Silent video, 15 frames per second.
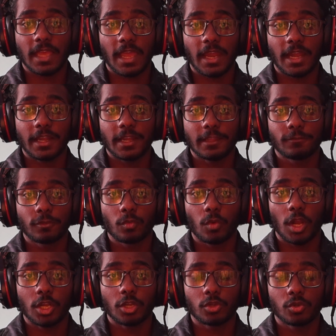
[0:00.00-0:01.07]
and if you
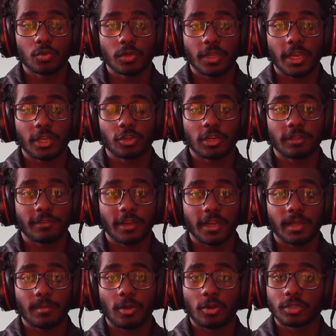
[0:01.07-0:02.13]
want to get
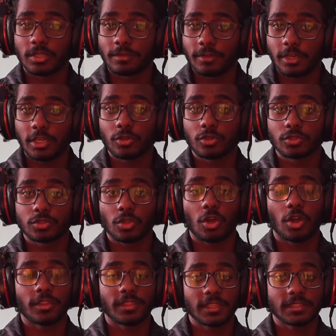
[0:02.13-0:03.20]
notified about the videos
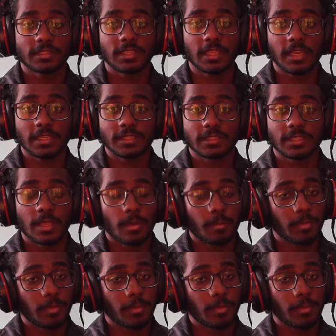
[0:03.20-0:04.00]
on this series,